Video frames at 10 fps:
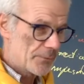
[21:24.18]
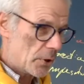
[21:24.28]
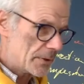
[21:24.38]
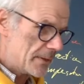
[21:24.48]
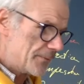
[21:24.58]
of
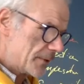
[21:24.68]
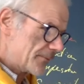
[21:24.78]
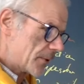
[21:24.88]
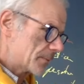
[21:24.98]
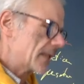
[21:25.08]
course,
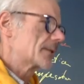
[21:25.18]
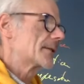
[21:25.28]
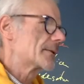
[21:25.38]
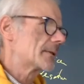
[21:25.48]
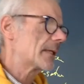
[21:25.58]
different from
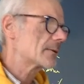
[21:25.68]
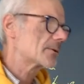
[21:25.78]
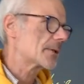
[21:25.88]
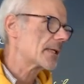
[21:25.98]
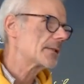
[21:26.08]
country to,
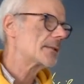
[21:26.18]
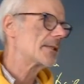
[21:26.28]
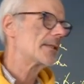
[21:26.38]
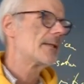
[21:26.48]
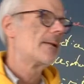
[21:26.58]
to
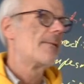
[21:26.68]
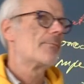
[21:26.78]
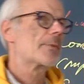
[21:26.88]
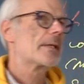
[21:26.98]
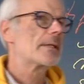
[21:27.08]
country,
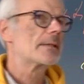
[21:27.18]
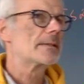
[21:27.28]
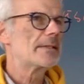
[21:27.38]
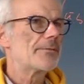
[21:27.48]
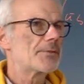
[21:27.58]
uh,
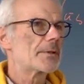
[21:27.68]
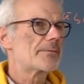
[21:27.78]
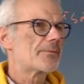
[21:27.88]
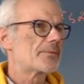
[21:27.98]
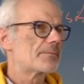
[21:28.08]

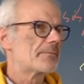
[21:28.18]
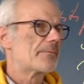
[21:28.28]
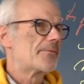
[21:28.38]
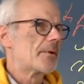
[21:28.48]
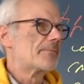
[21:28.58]
different
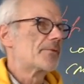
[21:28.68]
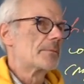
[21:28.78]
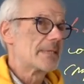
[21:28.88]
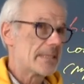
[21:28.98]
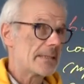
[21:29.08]
from,
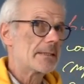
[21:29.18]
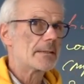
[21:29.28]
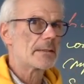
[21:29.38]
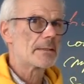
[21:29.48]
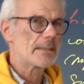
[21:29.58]
from city
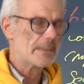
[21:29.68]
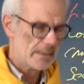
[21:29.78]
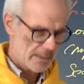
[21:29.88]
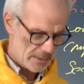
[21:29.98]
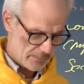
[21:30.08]
to
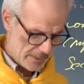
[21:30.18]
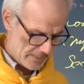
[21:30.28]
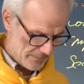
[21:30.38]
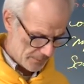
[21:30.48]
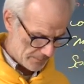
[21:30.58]
city as
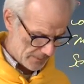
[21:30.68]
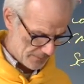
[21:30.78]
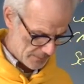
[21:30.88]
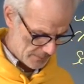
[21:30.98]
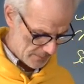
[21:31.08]
well, from
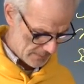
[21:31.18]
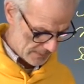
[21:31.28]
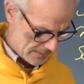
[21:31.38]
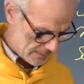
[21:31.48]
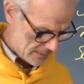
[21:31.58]
different
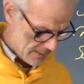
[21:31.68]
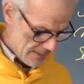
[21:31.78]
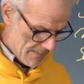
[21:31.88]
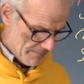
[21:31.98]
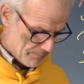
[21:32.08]
things.
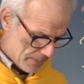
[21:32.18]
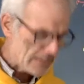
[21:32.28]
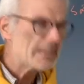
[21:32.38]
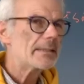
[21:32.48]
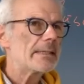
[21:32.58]

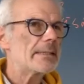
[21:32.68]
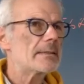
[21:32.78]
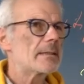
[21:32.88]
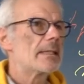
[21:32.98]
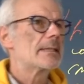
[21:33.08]
But it
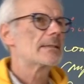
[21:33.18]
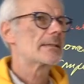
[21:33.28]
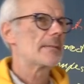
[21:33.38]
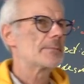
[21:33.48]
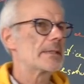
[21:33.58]
is
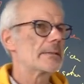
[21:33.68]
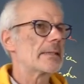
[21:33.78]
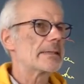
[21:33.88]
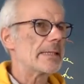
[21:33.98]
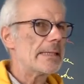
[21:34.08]
something
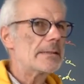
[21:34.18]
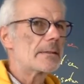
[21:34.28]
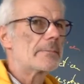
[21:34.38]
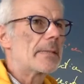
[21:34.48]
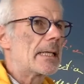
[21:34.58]
that is
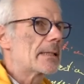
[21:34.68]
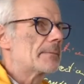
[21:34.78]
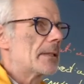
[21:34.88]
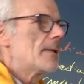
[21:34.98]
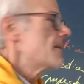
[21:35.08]
remarkable